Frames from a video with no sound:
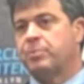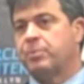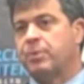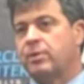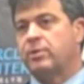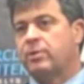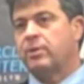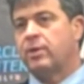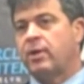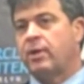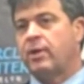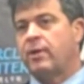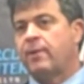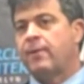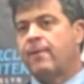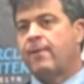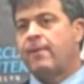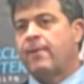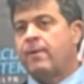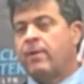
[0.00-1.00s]
But uh,
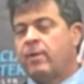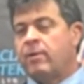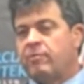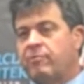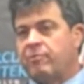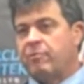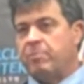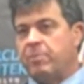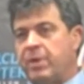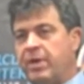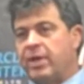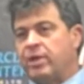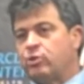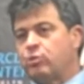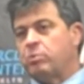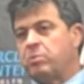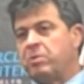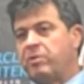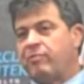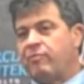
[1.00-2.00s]
for me,
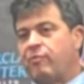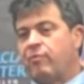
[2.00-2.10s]
as we